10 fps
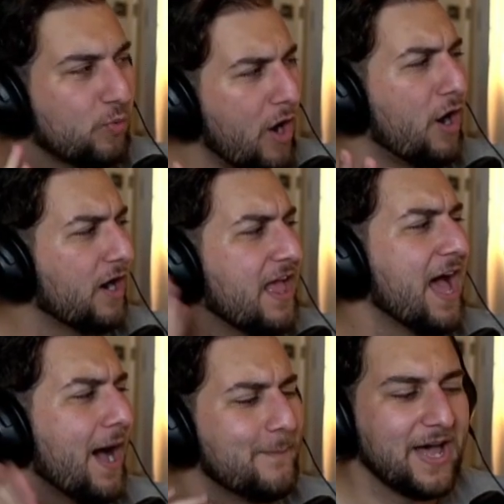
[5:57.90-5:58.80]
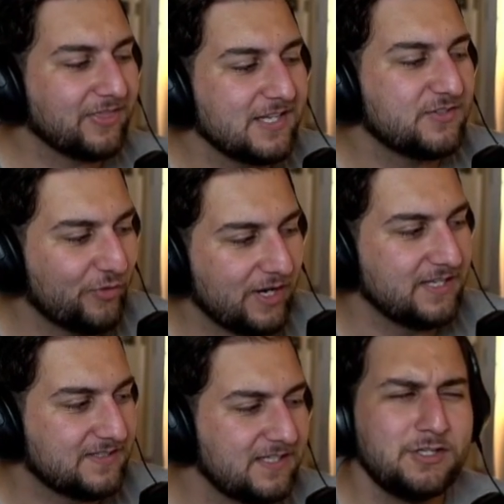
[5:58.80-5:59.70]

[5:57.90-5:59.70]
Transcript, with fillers: wrong about this fucking scene?